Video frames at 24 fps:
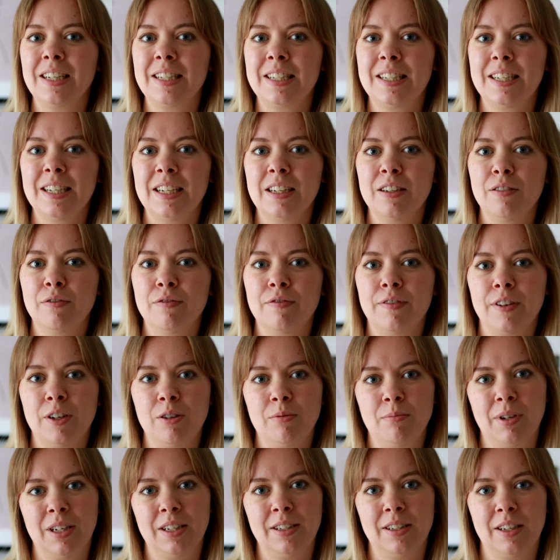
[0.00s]
did
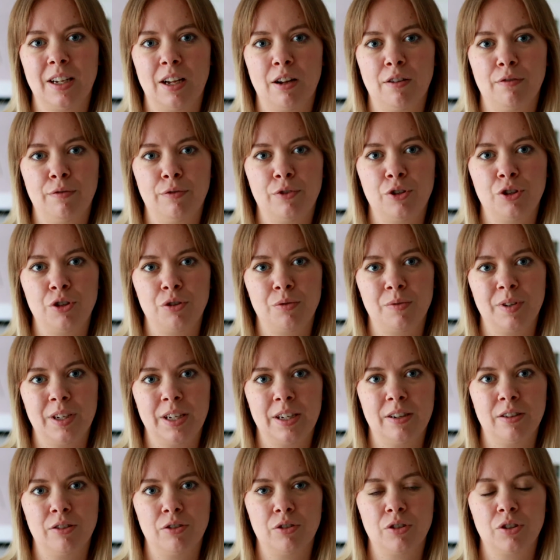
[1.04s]
film myself
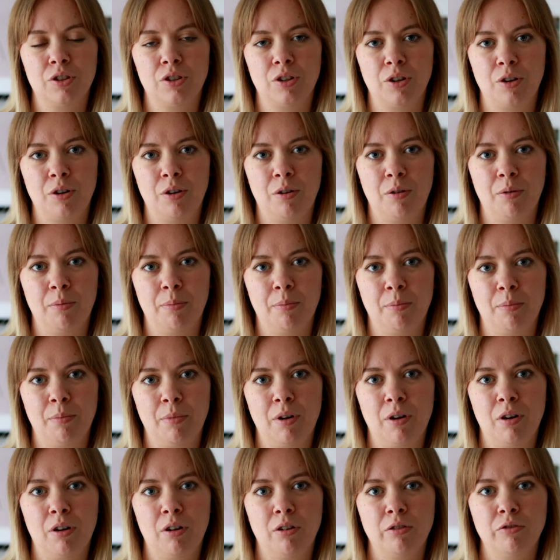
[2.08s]
doing some
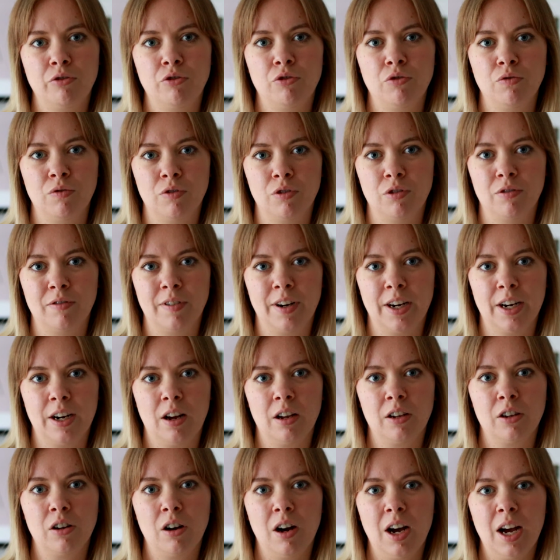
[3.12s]
drawing.
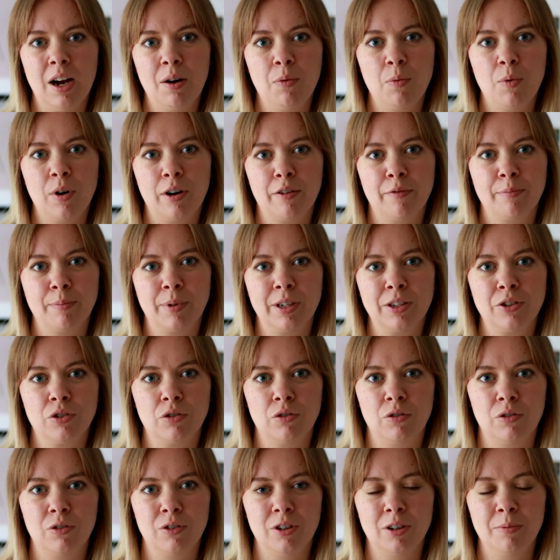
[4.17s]
I got out one of my
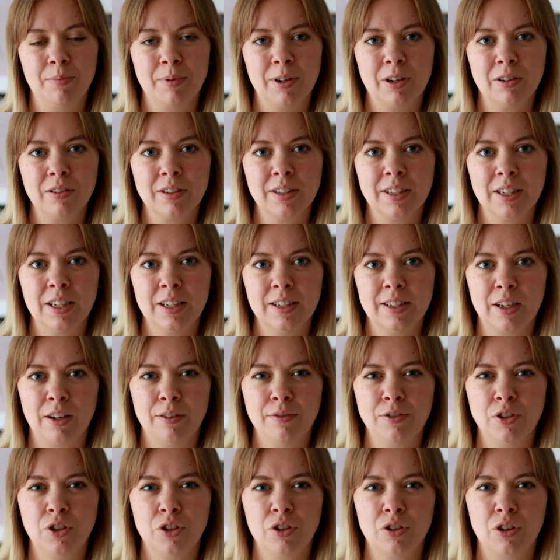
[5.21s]
scrawler boxes.
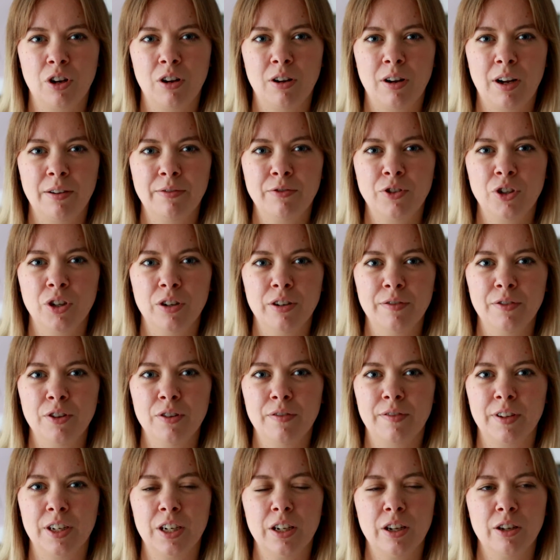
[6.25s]
I've done a
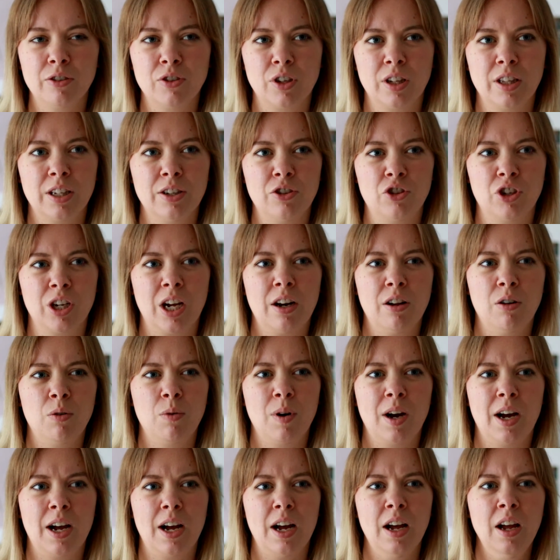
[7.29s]
few videos on this channel
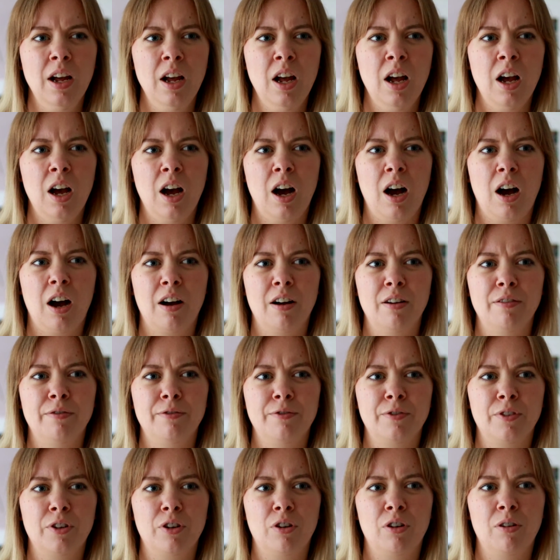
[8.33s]
where
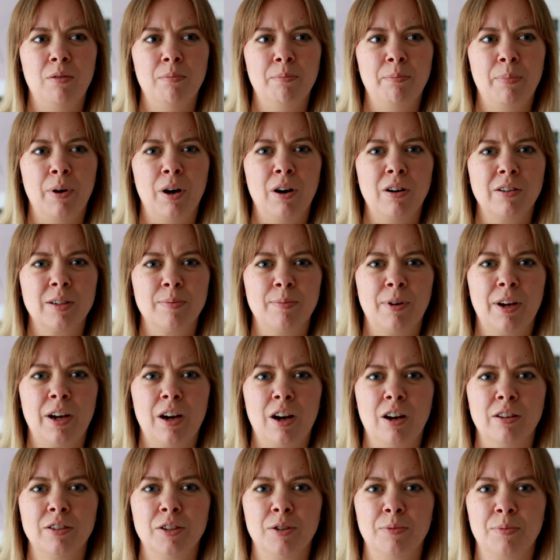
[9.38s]
I've unboxed my
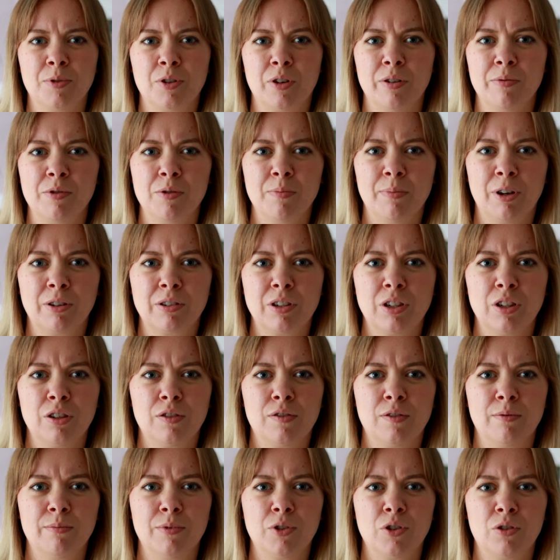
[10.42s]
art subscription boxes
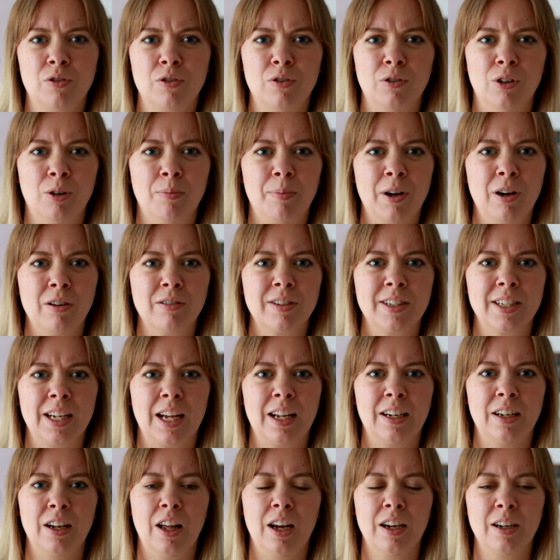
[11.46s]
from Scrawler Box
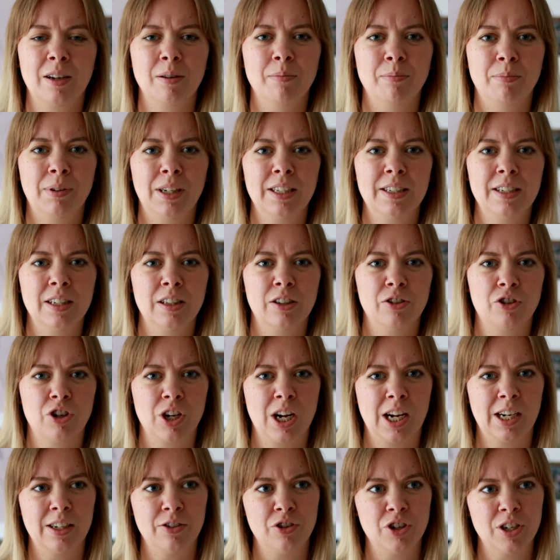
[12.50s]
and like completed the
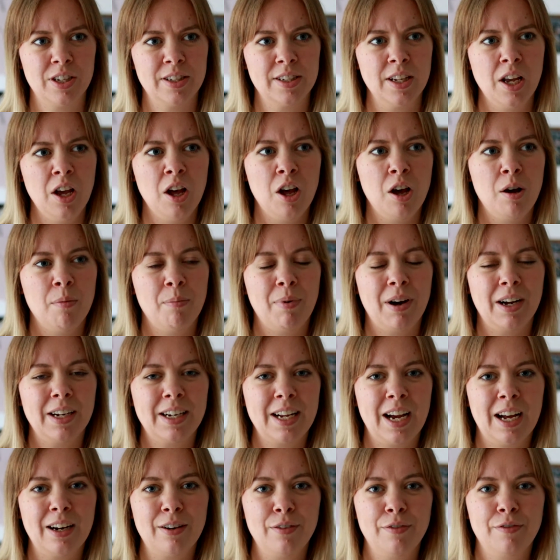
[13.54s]
challenges, but I'd
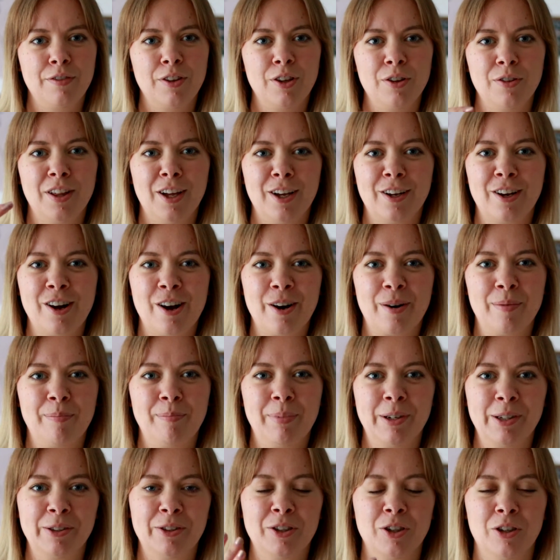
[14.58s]
had a few that are kind of
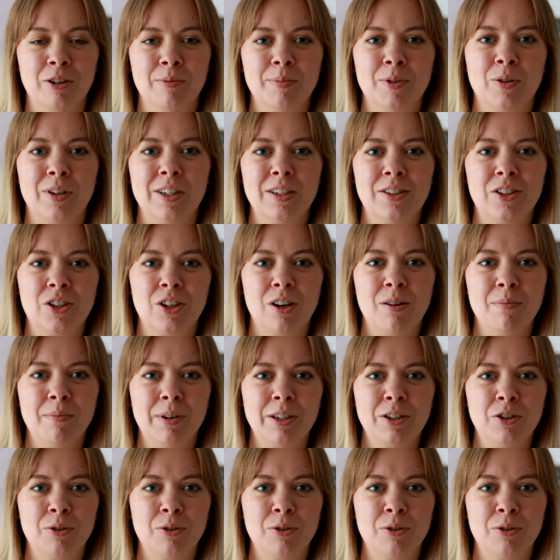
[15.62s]
built up, so I stopped my